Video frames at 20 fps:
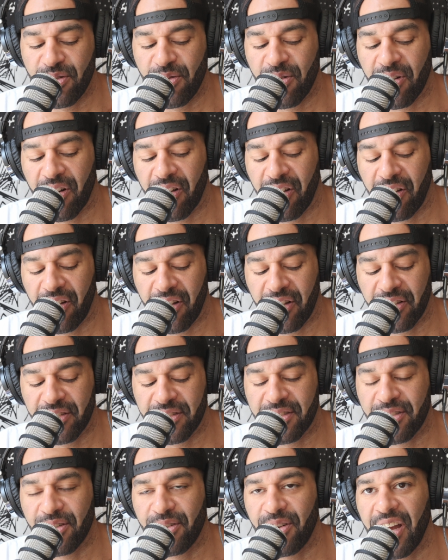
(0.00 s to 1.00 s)
You are
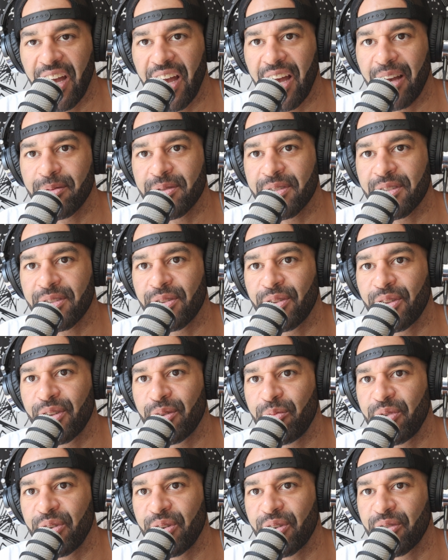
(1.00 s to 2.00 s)
all so
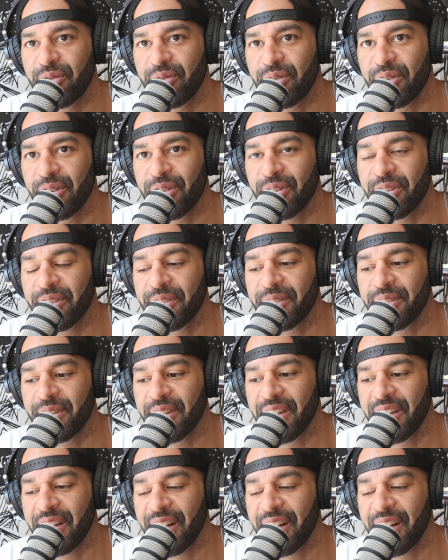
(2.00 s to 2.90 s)
absolutely beautiful.